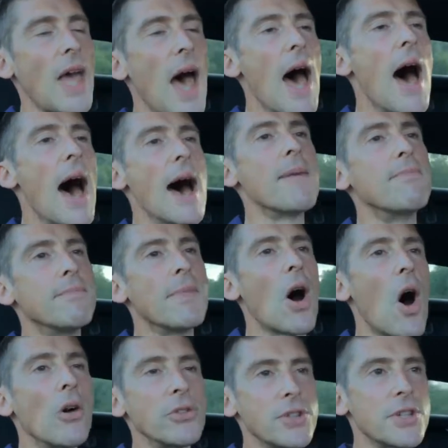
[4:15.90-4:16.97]

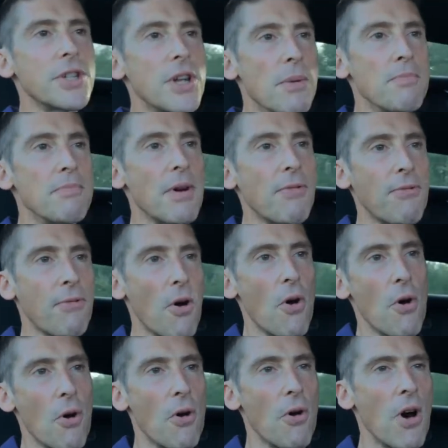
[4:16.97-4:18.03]
On to number
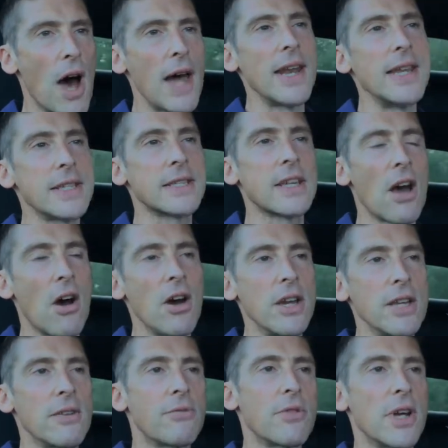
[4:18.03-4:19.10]
4, and it's
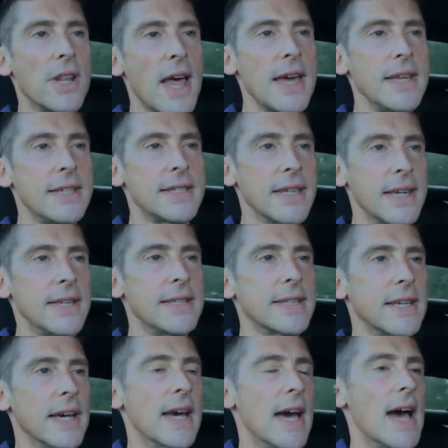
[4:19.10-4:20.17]
kind of related,
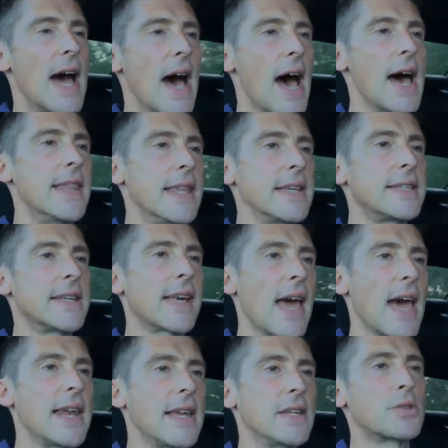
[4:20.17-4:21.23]
and this
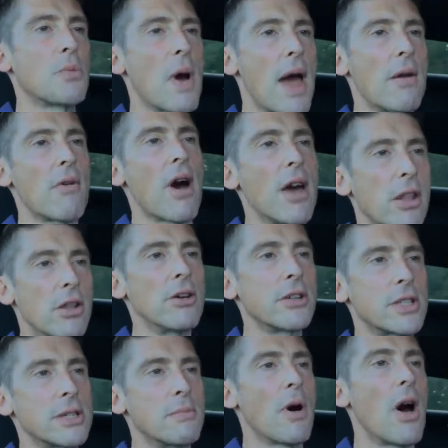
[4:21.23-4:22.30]
again is where I
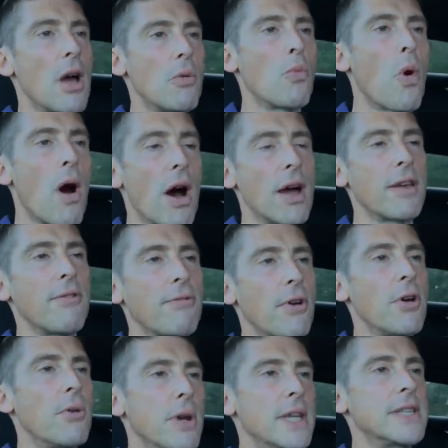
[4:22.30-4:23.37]
look to my wife,
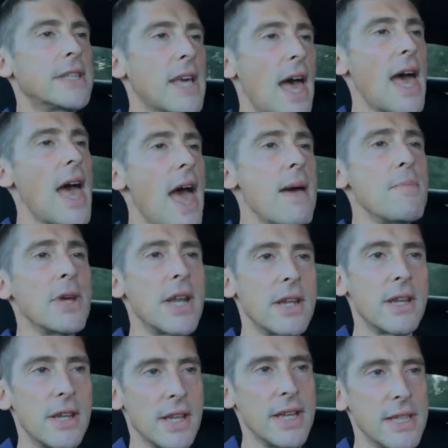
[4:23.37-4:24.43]
who is
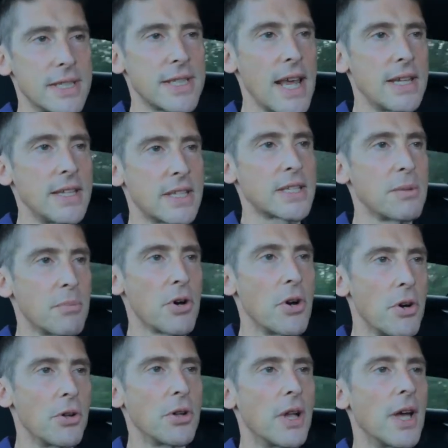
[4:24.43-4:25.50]
eminently
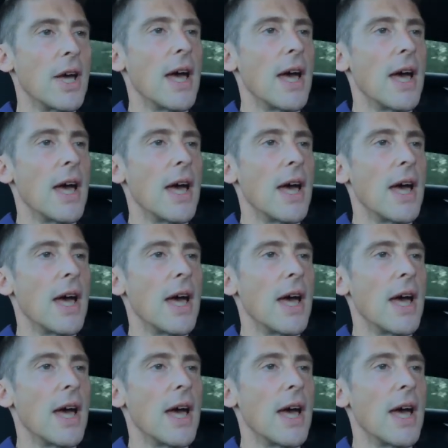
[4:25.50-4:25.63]
sensible.